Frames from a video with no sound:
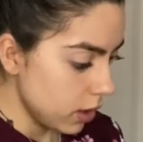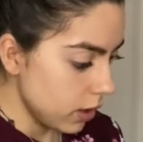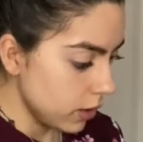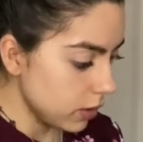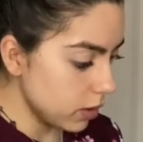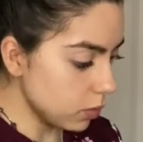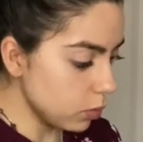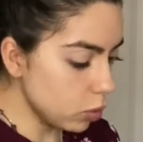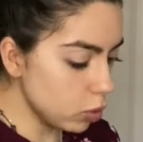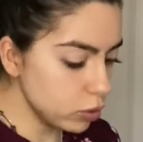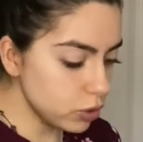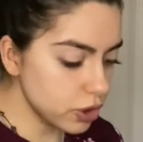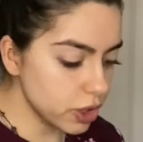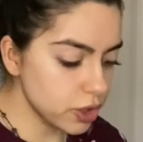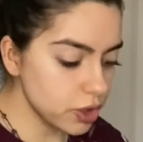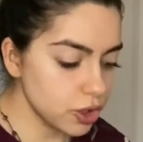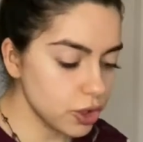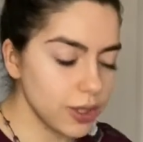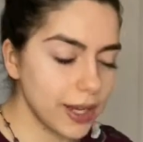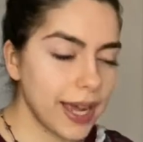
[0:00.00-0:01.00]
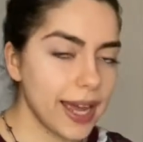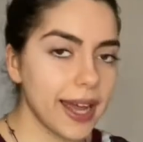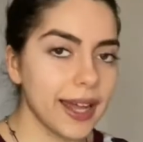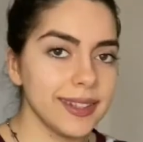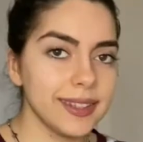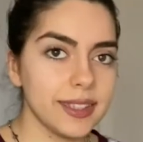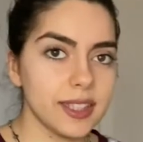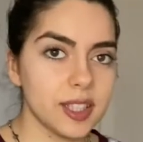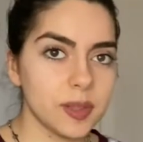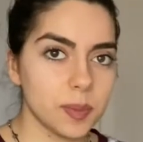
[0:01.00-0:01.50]
The more ginger you add,
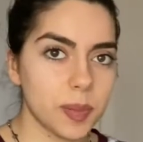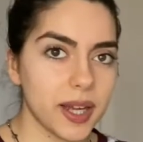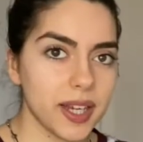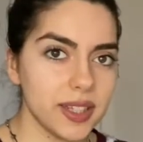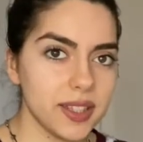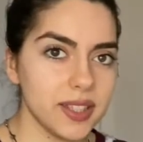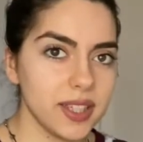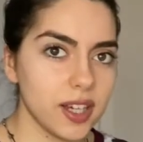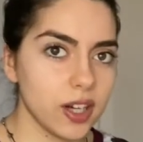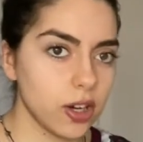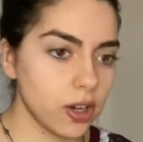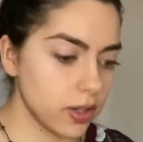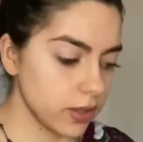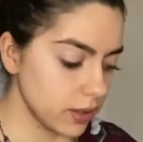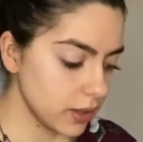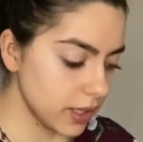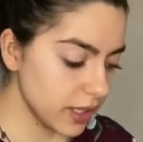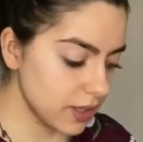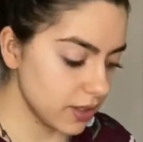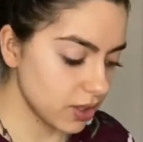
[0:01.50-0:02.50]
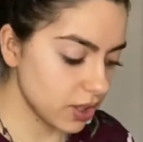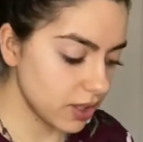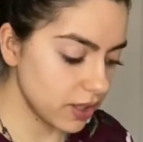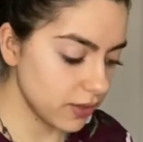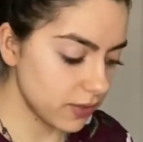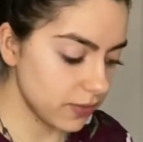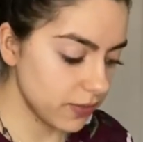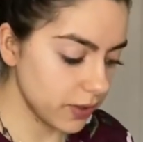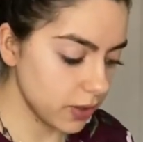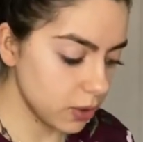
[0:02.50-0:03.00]
the spicier it's gonna
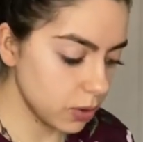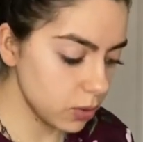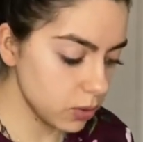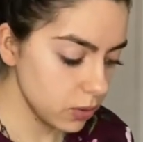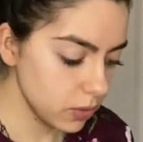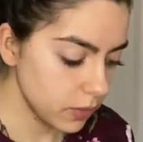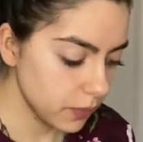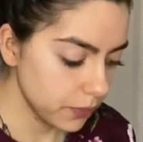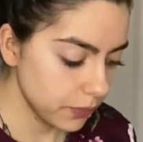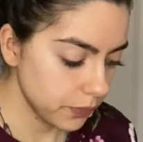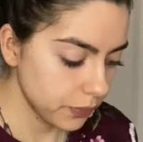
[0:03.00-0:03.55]
feel.